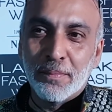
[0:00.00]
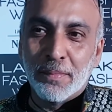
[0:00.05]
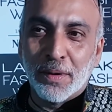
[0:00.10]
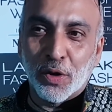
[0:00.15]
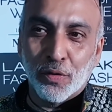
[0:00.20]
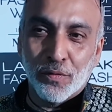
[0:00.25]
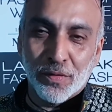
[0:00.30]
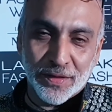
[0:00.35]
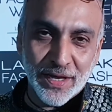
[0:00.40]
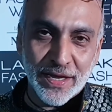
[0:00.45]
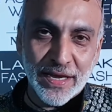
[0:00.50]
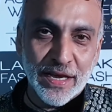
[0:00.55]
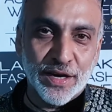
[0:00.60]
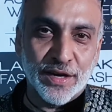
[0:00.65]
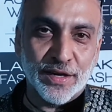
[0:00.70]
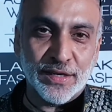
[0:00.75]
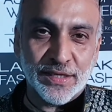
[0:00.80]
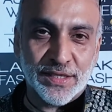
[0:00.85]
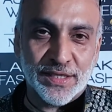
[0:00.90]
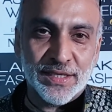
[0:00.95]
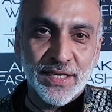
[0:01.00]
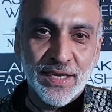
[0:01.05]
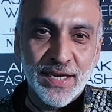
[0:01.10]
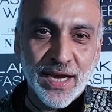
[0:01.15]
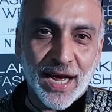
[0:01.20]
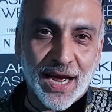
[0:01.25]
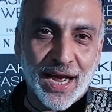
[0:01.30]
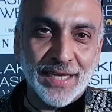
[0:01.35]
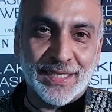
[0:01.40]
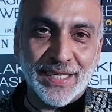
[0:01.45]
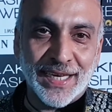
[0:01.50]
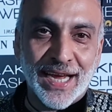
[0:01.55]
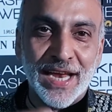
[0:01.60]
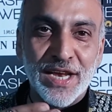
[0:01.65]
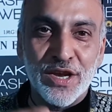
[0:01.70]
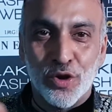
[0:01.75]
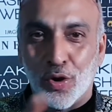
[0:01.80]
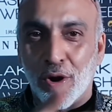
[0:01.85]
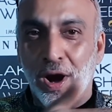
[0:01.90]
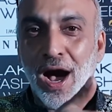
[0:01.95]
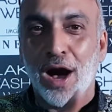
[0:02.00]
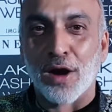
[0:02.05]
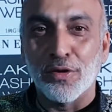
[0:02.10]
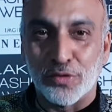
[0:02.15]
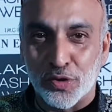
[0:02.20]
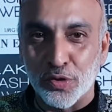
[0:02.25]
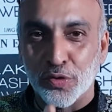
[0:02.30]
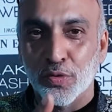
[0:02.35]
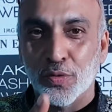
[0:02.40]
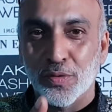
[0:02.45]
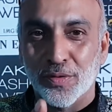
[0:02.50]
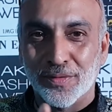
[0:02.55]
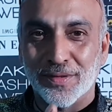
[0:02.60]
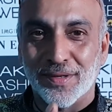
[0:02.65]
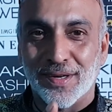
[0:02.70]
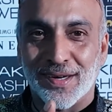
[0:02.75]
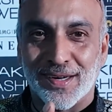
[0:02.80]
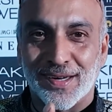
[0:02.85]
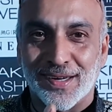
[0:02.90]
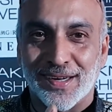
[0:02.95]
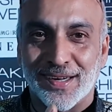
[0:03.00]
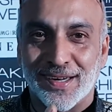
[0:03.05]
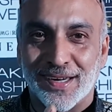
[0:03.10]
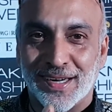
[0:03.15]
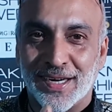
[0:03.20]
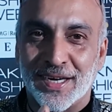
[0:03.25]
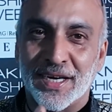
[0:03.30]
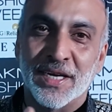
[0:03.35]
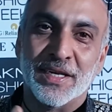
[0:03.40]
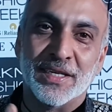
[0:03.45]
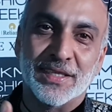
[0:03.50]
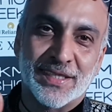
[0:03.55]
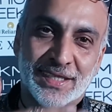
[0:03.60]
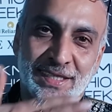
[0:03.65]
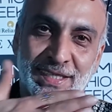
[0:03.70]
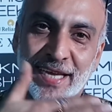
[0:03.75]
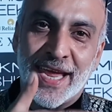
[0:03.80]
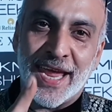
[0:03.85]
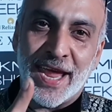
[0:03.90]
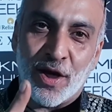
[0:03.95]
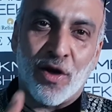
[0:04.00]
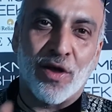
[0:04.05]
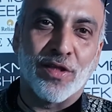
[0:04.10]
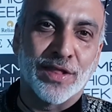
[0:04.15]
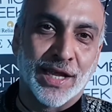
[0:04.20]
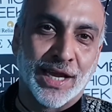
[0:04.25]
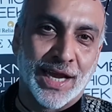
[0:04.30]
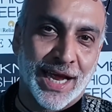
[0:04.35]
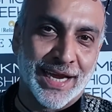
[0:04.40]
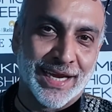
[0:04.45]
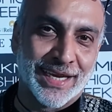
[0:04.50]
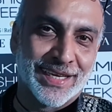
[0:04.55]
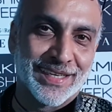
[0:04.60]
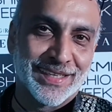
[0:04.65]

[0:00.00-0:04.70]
but over the years, I think I know how to stay on the line.